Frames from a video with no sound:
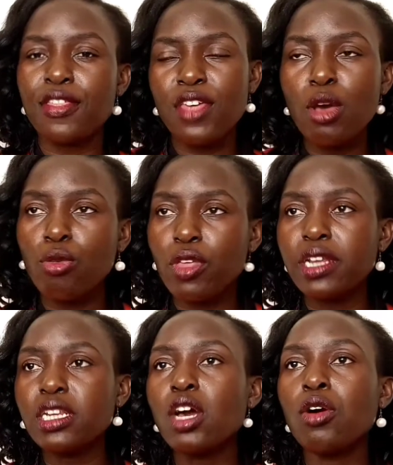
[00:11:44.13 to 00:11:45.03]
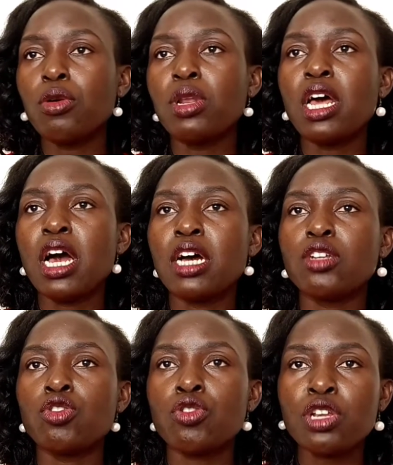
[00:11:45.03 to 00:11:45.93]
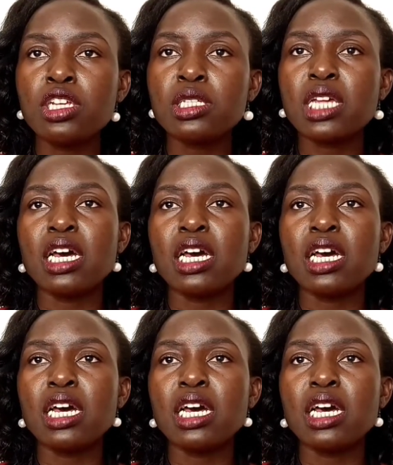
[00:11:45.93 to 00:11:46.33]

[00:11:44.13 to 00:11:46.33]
1,000 or to raise